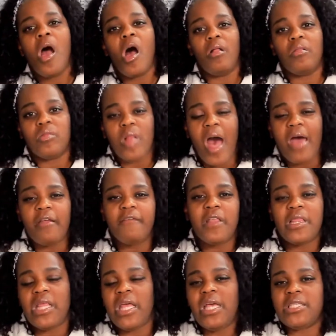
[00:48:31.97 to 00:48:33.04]
A lot of the
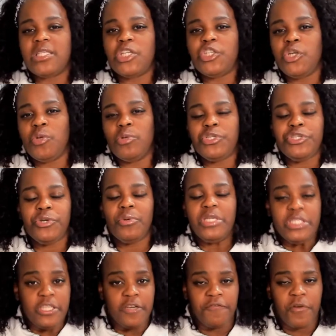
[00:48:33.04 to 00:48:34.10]
things that you would do
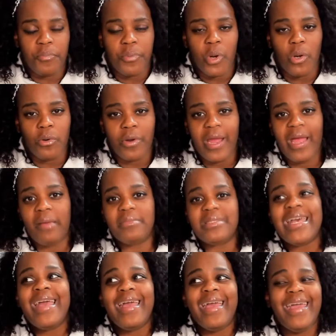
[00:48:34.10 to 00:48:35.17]
in different programs,
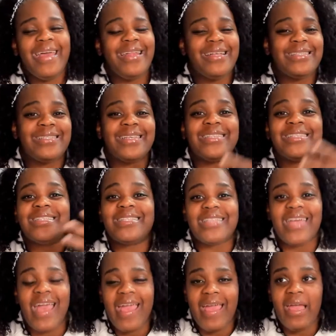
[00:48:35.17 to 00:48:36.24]
it is the
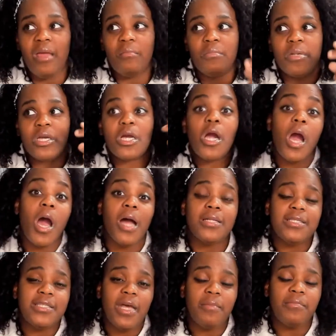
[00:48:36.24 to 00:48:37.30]
same
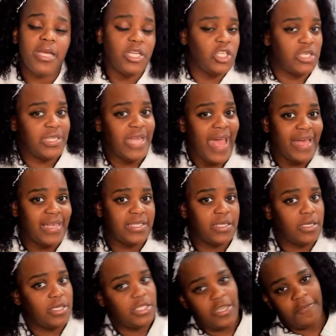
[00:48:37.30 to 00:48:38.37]
concept. It just has
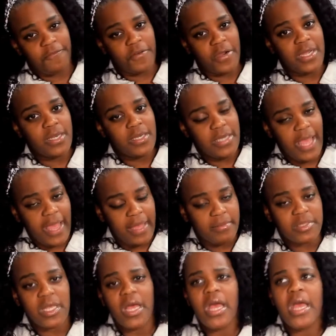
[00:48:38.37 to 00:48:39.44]
different
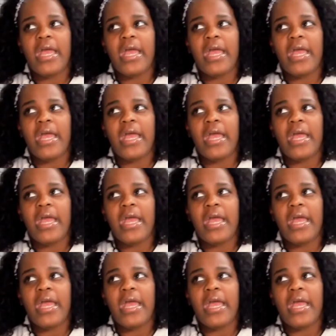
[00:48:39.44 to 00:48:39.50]
names.